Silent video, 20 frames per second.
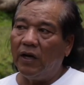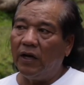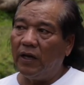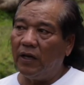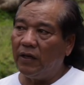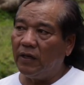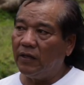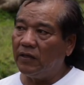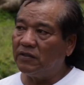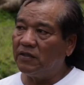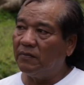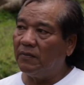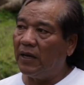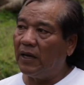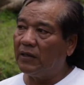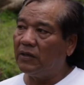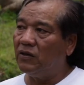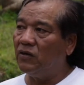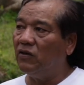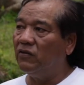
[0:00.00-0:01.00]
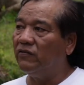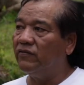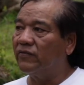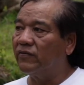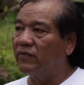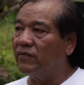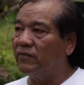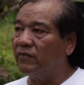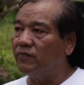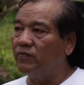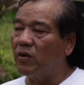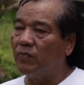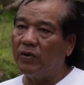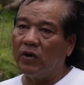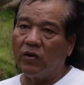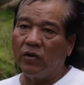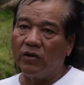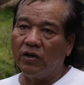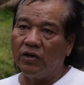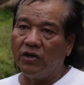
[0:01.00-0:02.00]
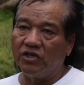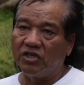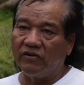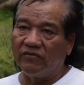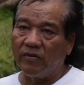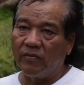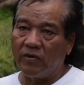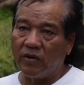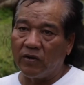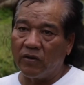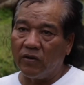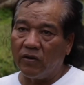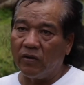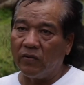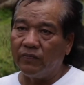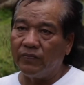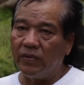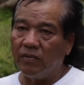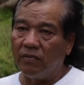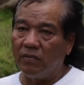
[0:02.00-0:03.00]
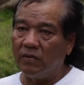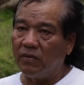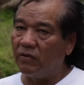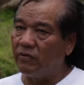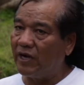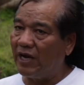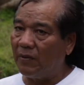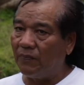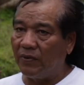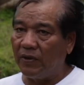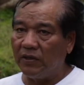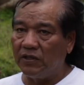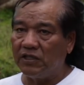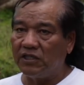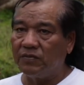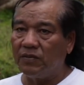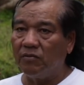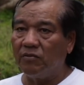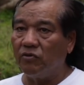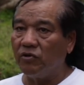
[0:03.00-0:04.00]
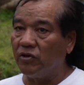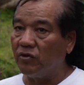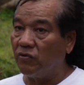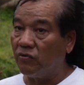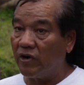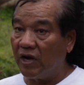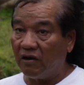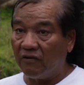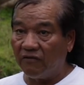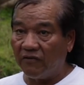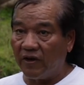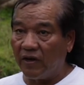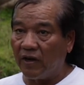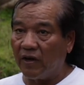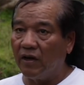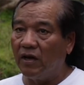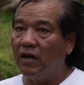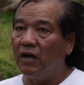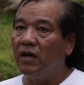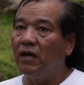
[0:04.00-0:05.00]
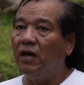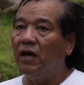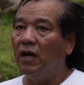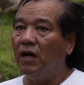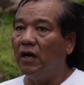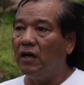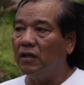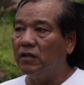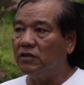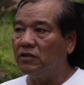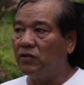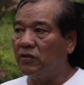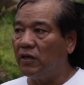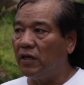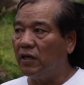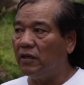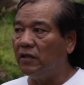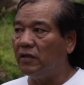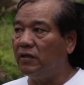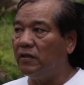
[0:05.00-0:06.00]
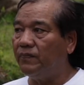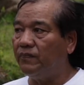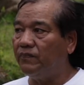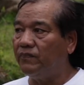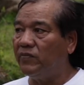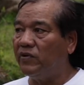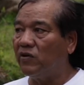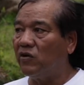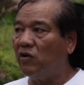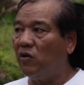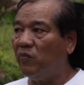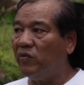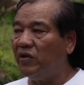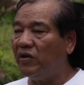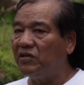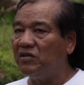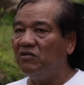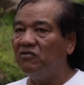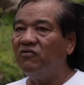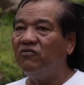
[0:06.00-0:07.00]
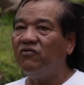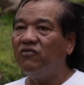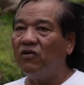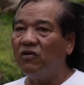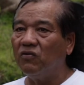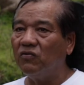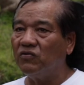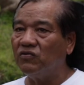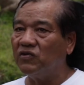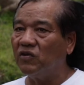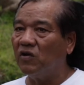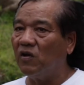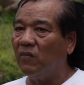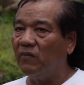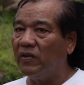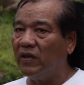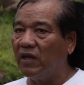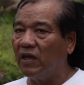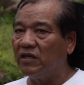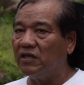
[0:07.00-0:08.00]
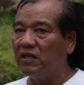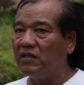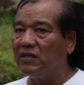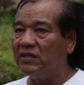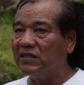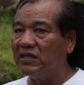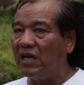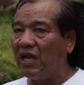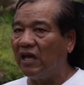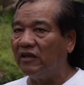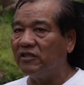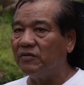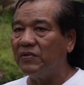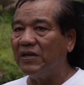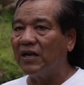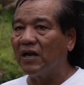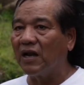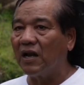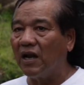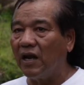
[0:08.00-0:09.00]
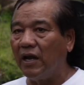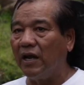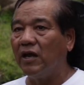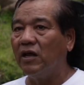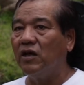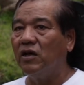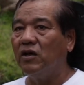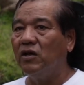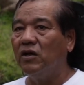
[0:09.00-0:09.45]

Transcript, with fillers: And it's a matter of proper coordination from the ground, people in the right place, people doing the right thing, and so that the, the community follows. The communication still has been clear